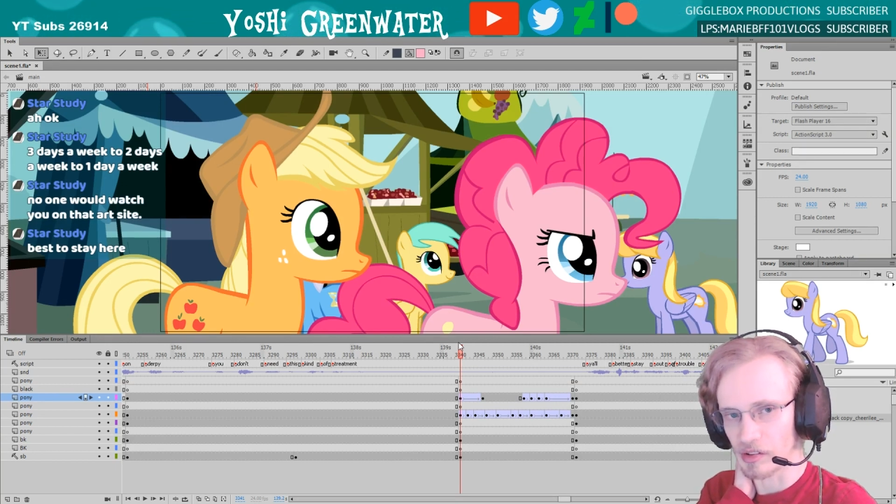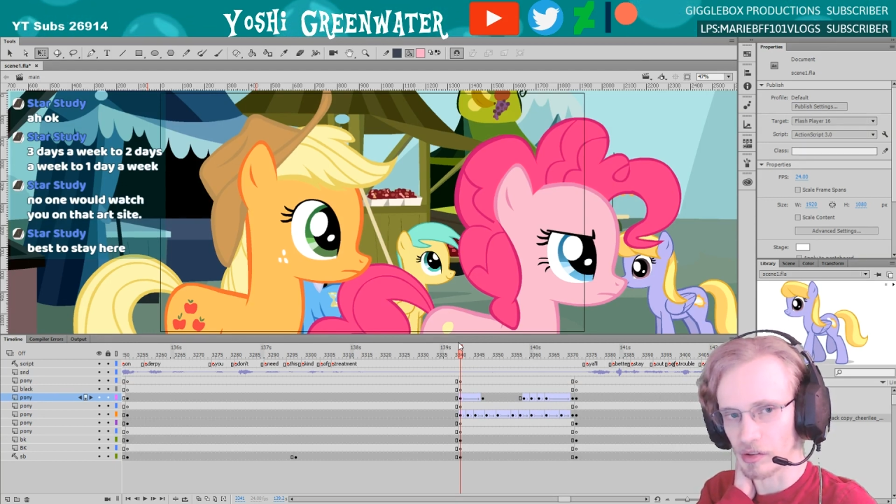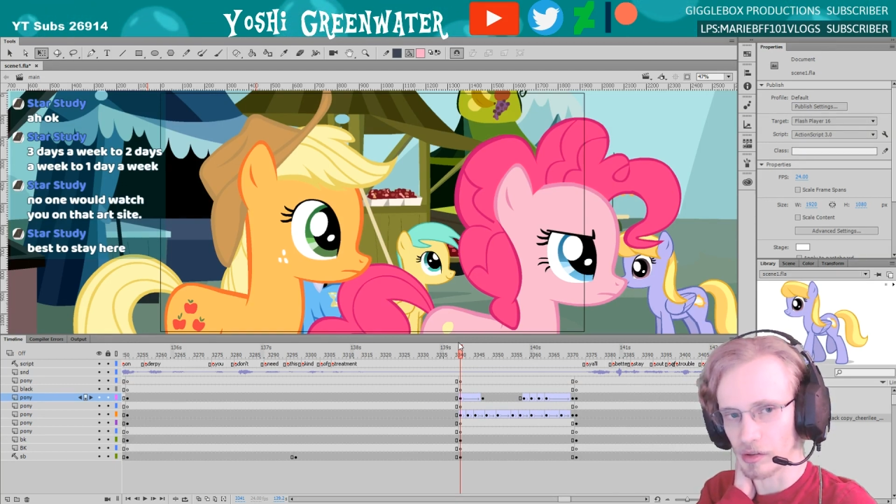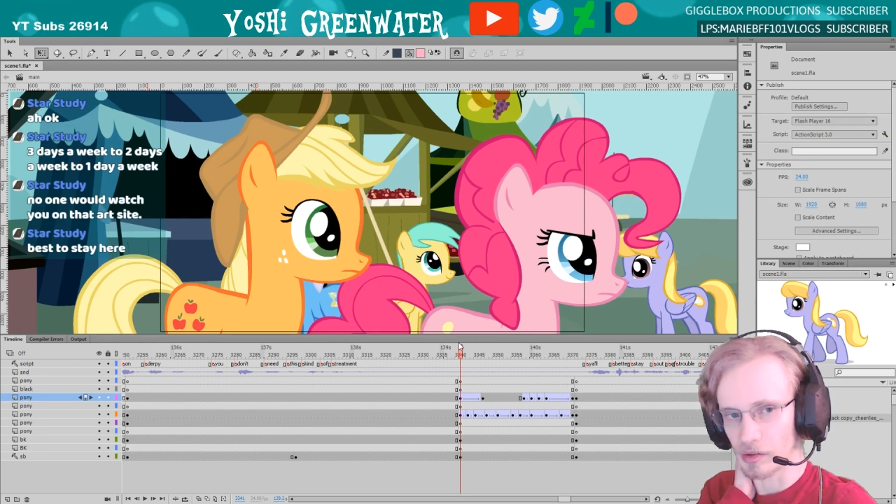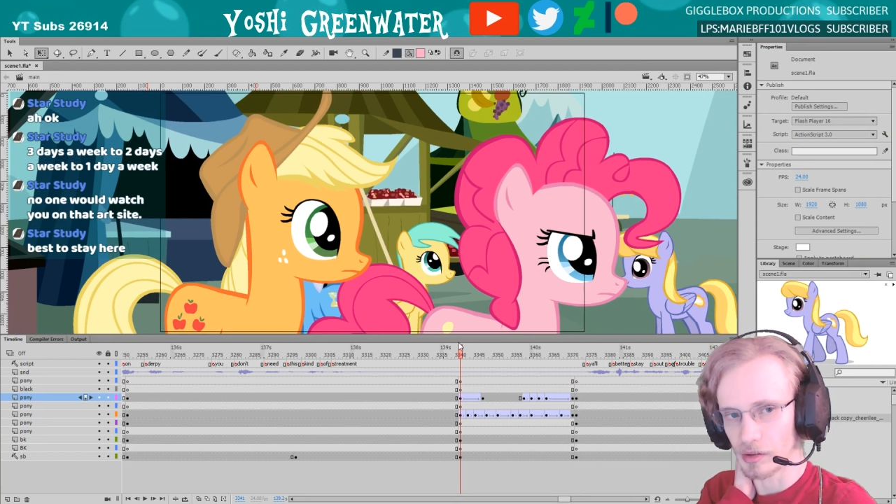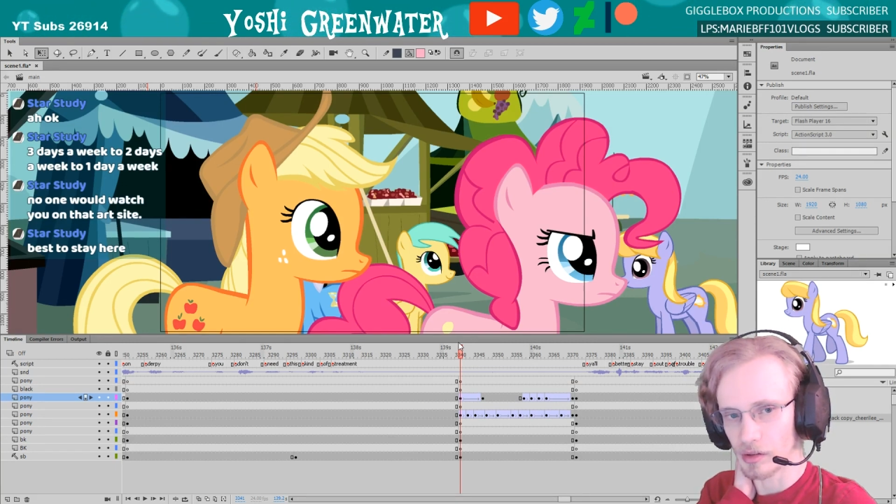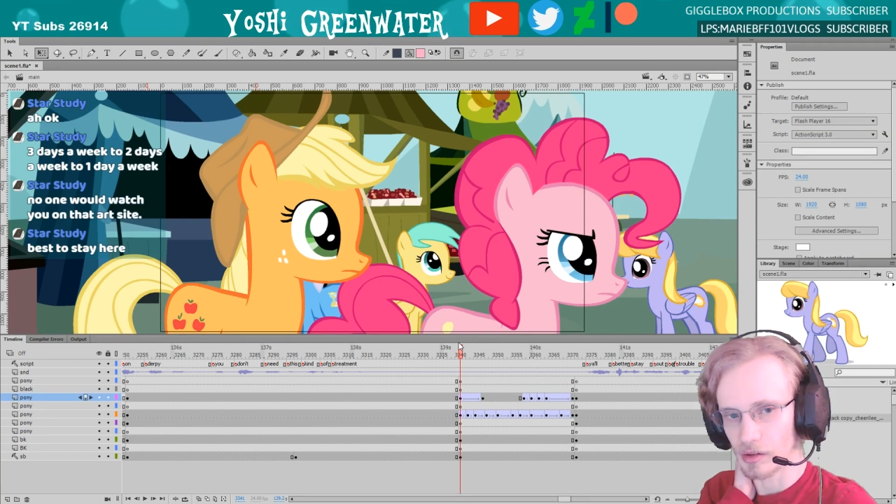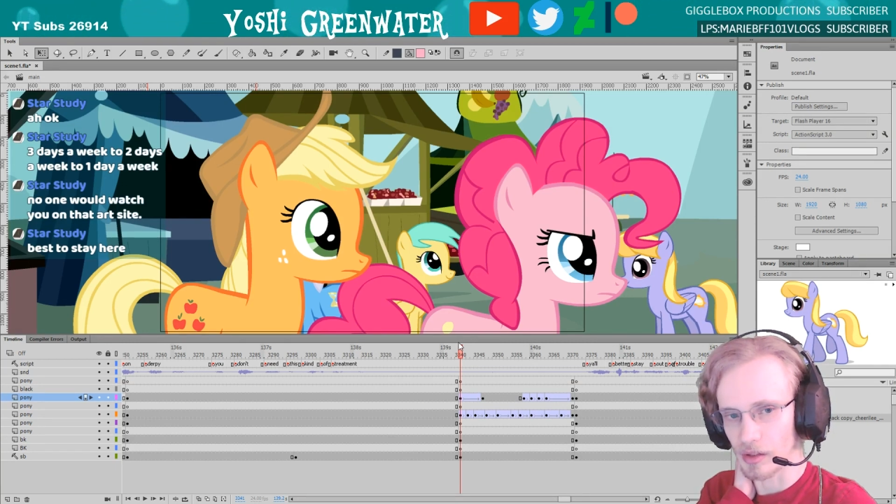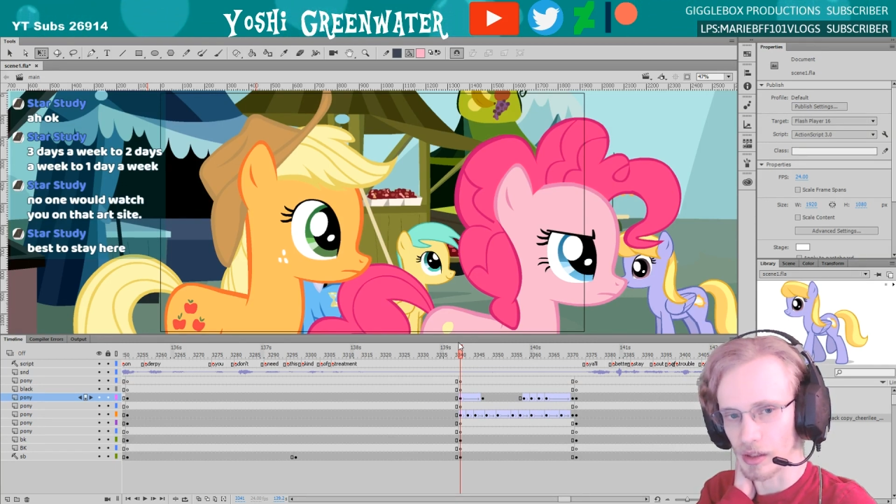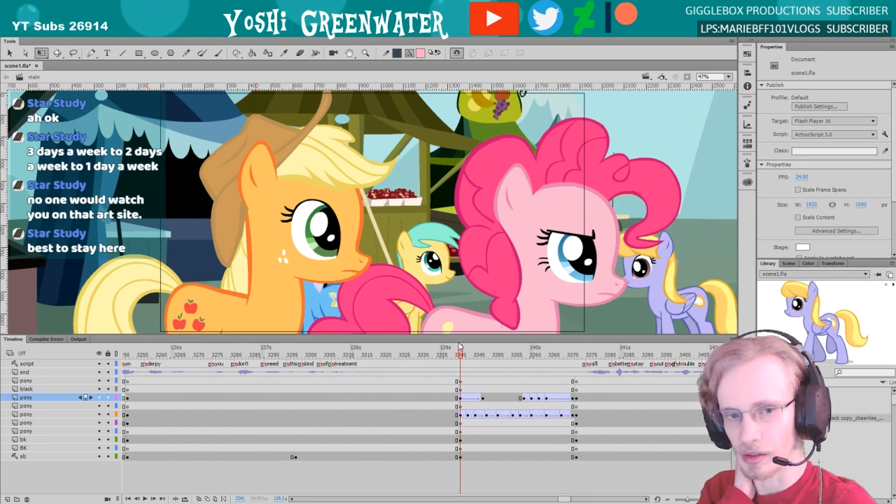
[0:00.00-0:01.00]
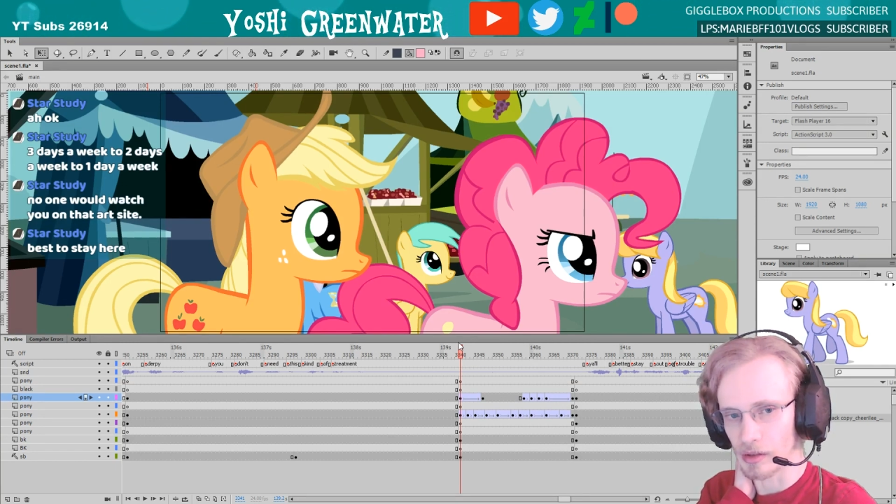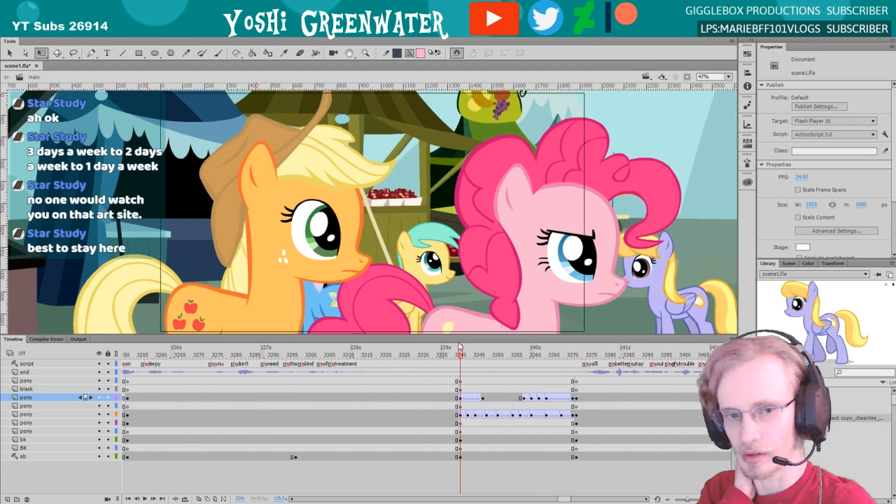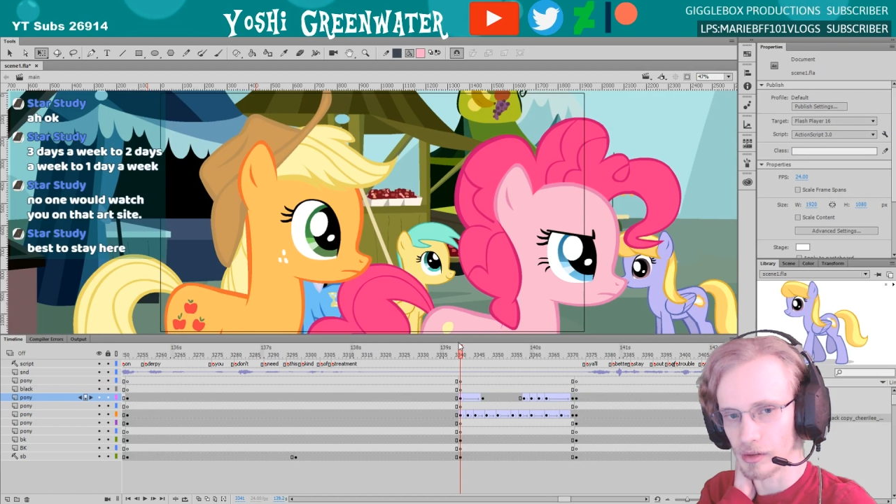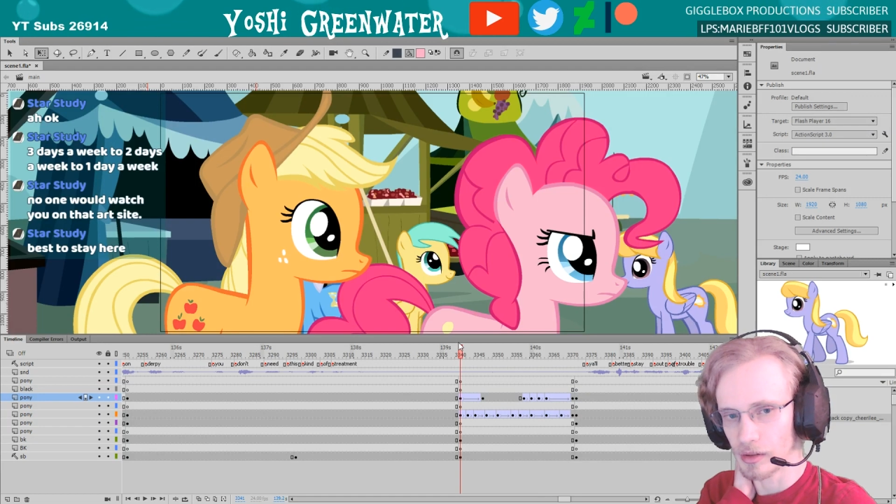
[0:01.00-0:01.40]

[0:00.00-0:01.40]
to say here.